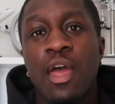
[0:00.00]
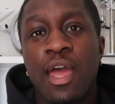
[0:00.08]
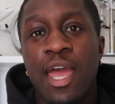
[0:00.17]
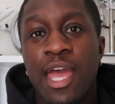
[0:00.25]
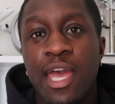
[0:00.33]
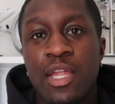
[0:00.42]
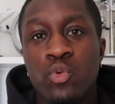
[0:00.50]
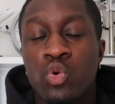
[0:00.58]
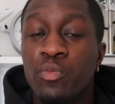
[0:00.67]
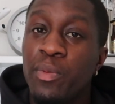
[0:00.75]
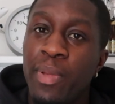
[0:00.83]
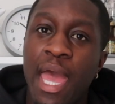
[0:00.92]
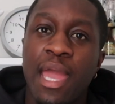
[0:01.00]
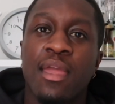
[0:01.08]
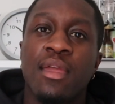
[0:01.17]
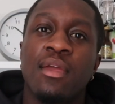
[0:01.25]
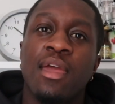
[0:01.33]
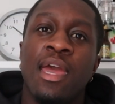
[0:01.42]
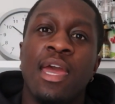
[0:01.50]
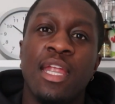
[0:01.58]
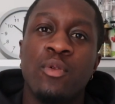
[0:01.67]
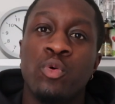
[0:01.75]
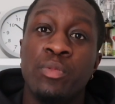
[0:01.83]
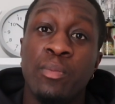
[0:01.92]
And we'll be back,
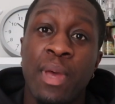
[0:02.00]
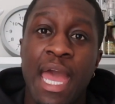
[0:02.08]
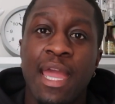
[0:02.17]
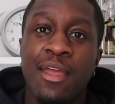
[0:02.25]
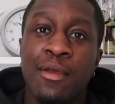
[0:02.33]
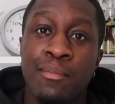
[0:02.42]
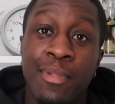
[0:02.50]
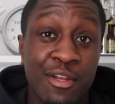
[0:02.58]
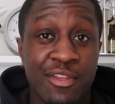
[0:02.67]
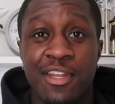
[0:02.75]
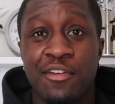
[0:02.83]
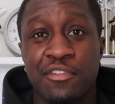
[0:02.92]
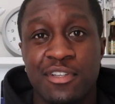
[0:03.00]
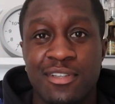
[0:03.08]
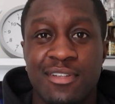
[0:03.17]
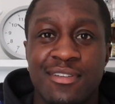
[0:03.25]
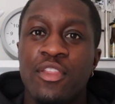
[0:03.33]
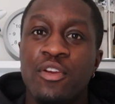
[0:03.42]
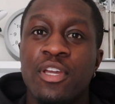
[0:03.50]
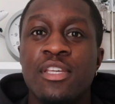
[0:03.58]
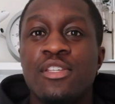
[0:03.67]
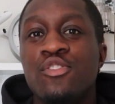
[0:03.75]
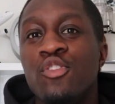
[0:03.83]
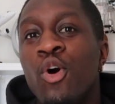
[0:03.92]
and we'll be back better than ever. There
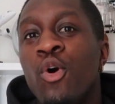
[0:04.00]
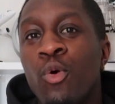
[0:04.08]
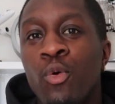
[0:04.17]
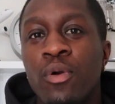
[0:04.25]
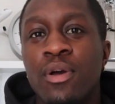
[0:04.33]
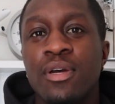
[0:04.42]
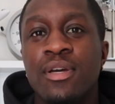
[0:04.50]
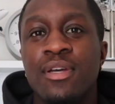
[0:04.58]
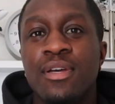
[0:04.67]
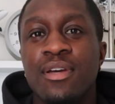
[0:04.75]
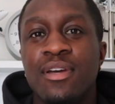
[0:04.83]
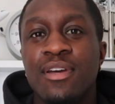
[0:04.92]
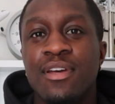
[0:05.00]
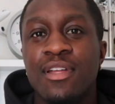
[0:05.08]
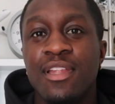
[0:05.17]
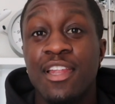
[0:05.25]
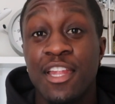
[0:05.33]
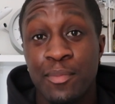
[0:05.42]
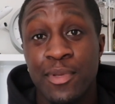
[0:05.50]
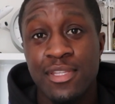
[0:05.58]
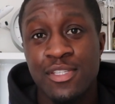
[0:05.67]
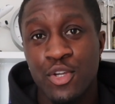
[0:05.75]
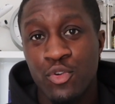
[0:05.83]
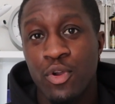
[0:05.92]
is no
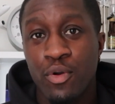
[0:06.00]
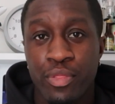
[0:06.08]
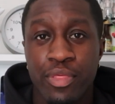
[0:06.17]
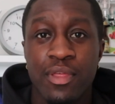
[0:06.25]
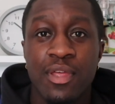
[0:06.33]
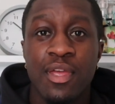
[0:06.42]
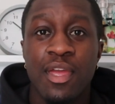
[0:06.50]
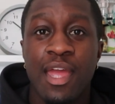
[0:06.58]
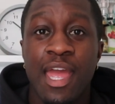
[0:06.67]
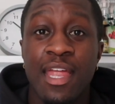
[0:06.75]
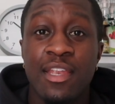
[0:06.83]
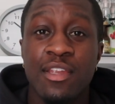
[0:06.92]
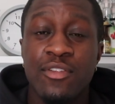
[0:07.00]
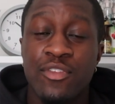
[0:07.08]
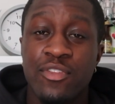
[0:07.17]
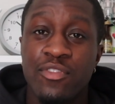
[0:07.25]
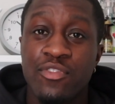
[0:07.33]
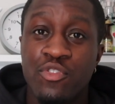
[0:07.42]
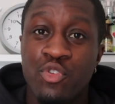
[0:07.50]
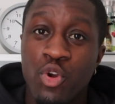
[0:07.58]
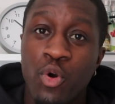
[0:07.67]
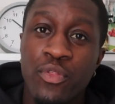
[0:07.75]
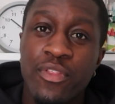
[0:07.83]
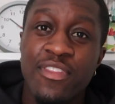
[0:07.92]
limit to growth, and
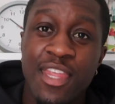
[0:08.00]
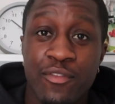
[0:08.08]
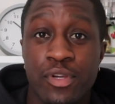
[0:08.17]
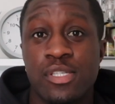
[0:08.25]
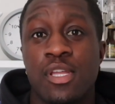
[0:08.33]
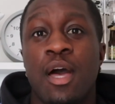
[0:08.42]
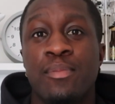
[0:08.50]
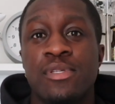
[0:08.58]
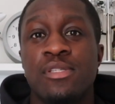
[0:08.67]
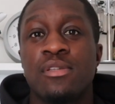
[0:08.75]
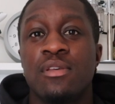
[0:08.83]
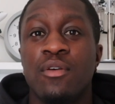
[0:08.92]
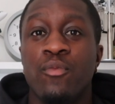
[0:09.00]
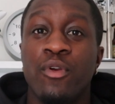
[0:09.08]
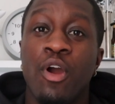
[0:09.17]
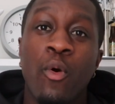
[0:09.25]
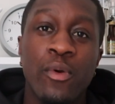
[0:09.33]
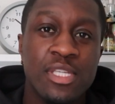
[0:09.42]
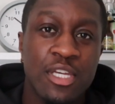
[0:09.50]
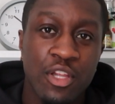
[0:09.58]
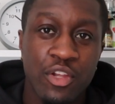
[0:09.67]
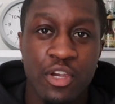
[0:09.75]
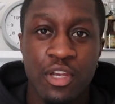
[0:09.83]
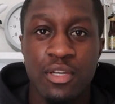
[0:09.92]
growth never stops. We're always here to
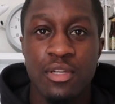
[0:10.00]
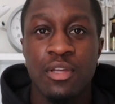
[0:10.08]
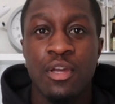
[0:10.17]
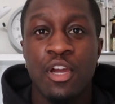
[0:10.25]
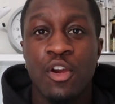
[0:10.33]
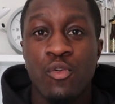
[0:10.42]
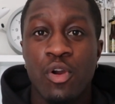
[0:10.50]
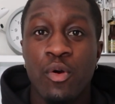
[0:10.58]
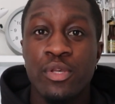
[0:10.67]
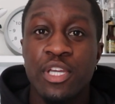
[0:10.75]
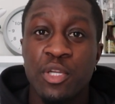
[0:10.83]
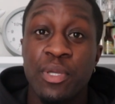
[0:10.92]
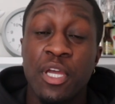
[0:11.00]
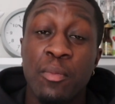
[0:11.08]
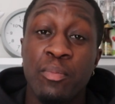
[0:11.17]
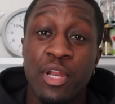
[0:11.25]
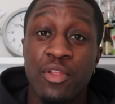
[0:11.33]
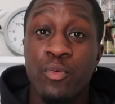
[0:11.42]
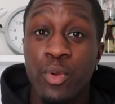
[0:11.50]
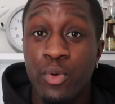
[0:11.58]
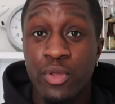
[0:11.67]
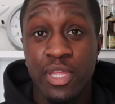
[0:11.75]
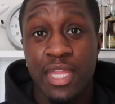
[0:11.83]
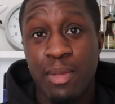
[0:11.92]
learn. We're always here to become better than we
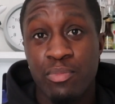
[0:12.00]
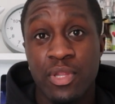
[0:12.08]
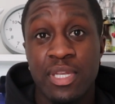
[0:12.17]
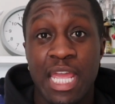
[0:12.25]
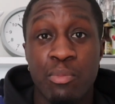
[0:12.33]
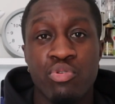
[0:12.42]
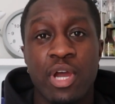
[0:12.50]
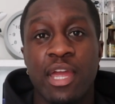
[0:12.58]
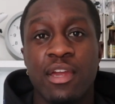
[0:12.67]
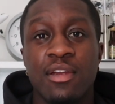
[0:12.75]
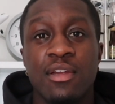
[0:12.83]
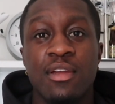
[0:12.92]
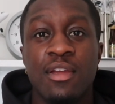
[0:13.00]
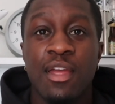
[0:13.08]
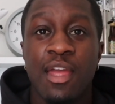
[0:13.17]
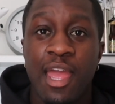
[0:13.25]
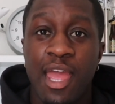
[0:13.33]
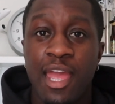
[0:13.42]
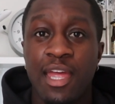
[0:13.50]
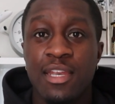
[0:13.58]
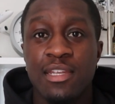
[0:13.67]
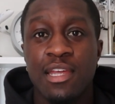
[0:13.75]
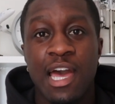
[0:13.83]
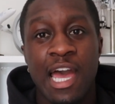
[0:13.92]
were the day prior.
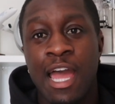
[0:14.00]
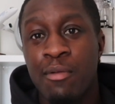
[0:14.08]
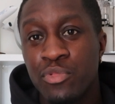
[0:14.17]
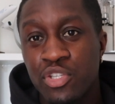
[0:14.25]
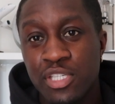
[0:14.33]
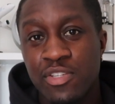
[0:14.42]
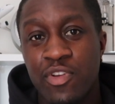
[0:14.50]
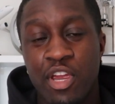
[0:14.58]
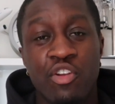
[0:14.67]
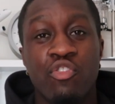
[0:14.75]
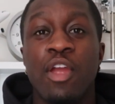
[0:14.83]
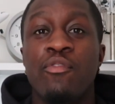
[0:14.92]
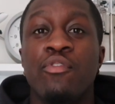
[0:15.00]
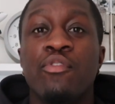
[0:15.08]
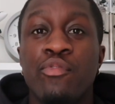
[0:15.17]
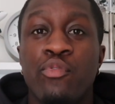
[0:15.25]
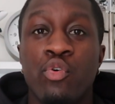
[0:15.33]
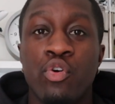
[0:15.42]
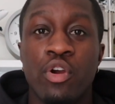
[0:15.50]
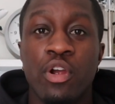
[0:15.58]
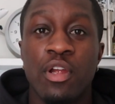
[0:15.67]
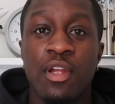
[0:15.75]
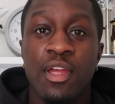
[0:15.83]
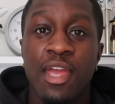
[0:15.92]
And I'm just very grateful
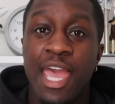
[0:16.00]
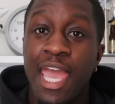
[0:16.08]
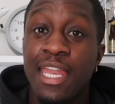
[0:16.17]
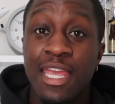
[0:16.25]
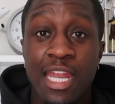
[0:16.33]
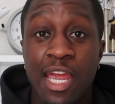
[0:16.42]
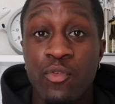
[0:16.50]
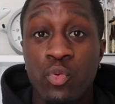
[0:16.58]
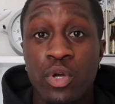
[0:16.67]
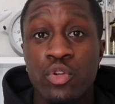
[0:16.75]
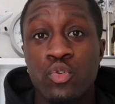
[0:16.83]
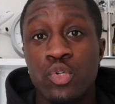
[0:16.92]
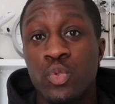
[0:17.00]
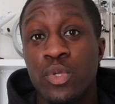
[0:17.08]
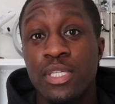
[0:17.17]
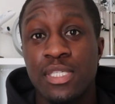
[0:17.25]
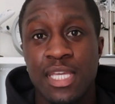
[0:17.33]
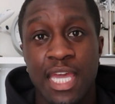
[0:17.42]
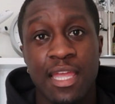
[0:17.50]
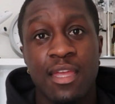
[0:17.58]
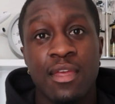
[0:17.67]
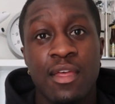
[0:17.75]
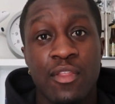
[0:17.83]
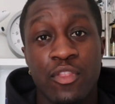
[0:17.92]
for any and everyone who is willing to take
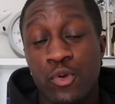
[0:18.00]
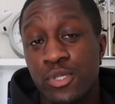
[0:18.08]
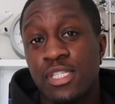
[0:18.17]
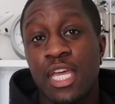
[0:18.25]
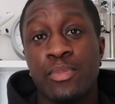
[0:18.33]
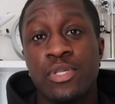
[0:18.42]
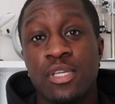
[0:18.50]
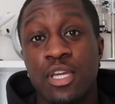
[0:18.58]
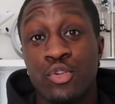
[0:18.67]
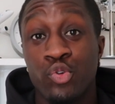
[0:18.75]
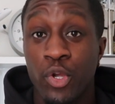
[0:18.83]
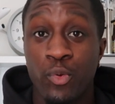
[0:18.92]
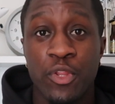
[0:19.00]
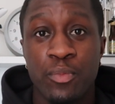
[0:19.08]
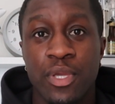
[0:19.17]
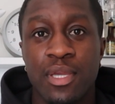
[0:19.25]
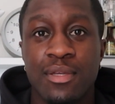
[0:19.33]
those steps in growing with me.